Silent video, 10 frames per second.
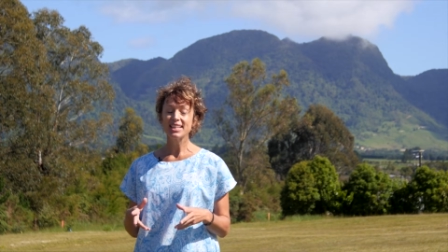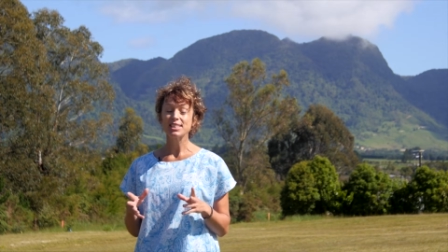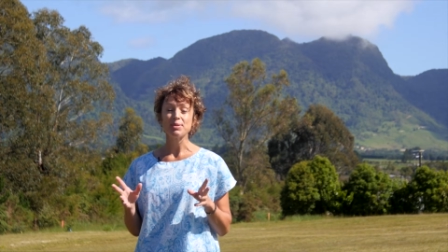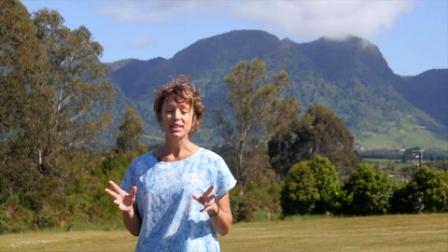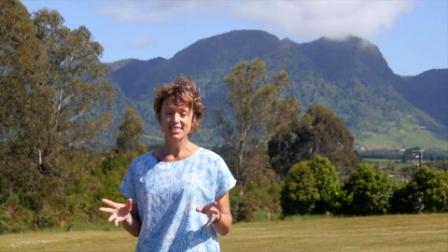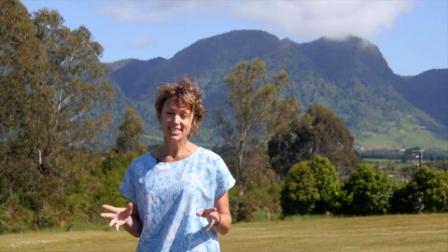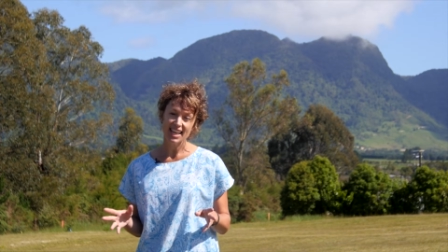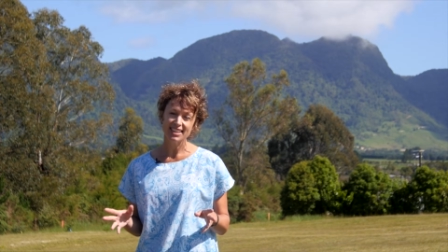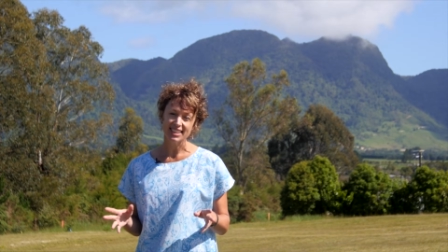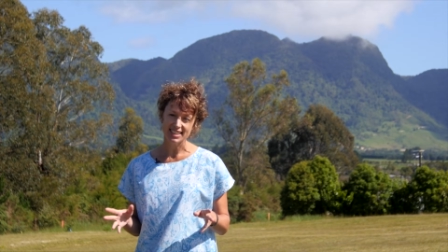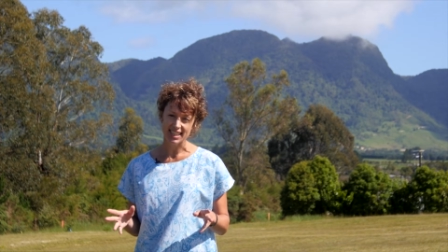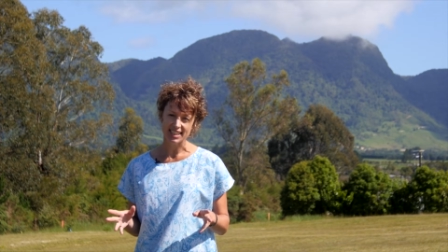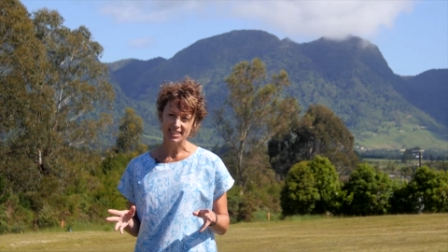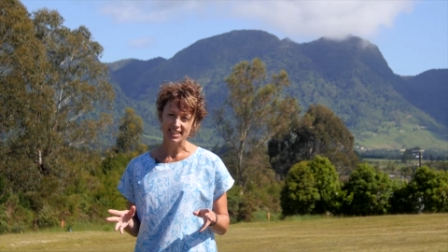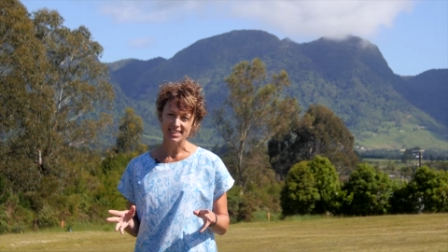some outstanding
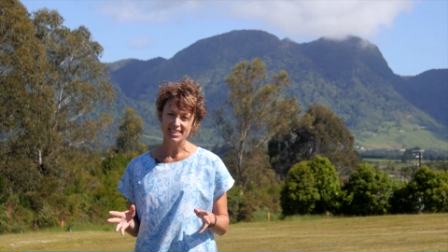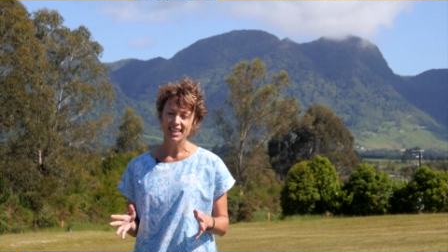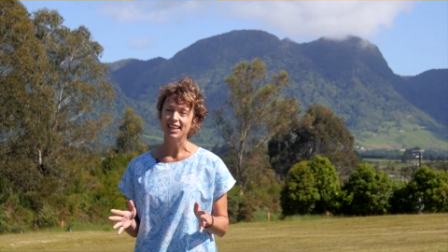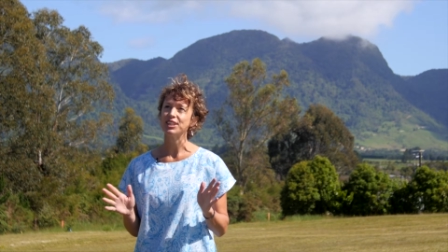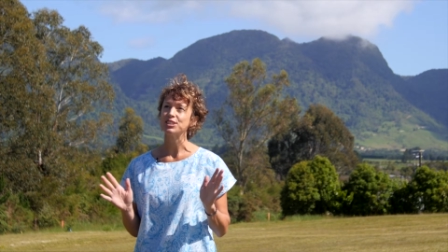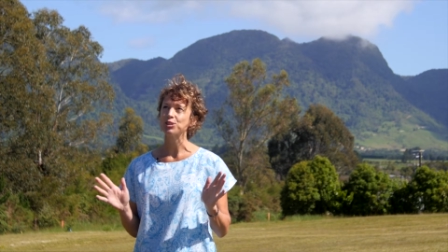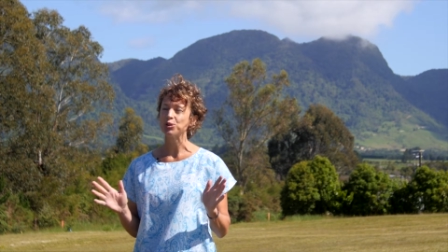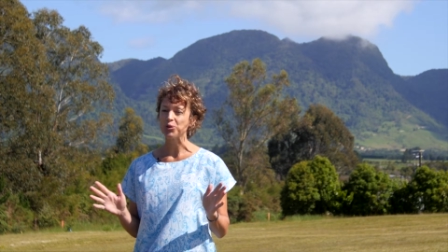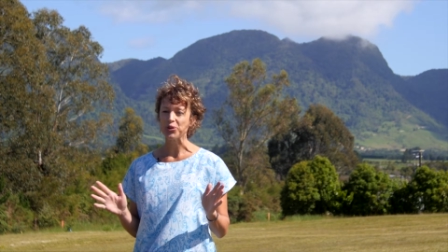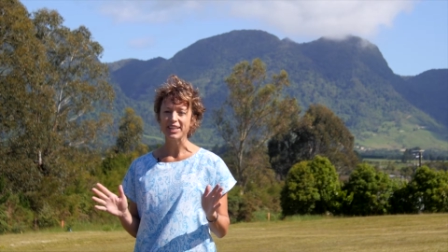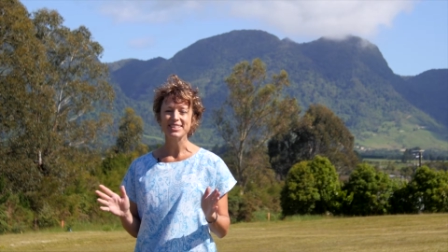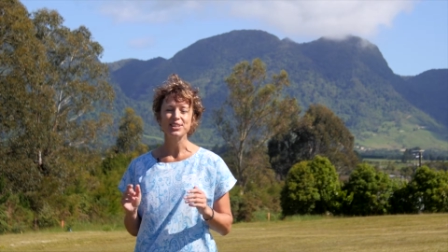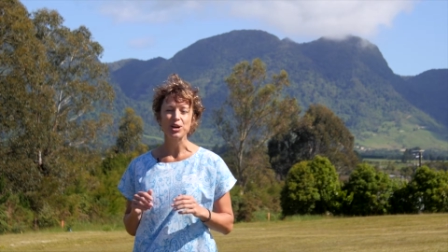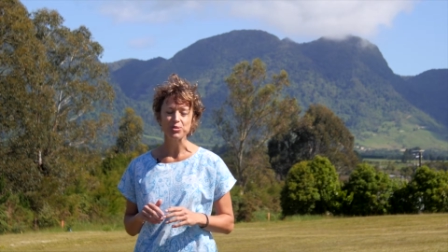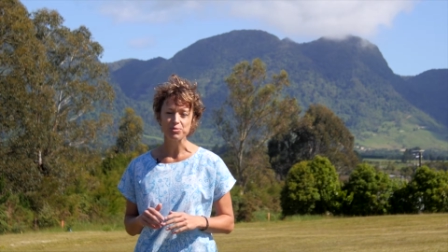sections in this glorious
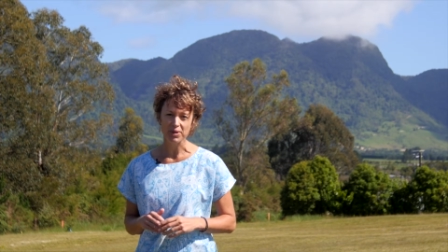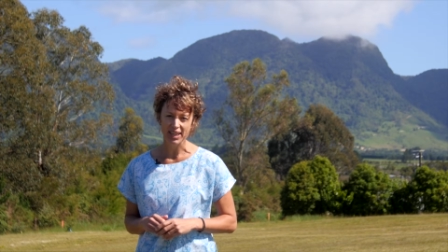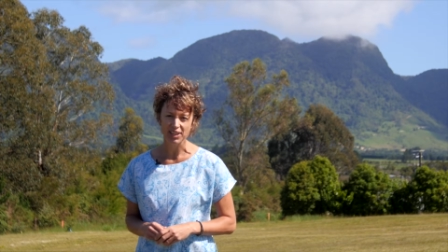Golden Bay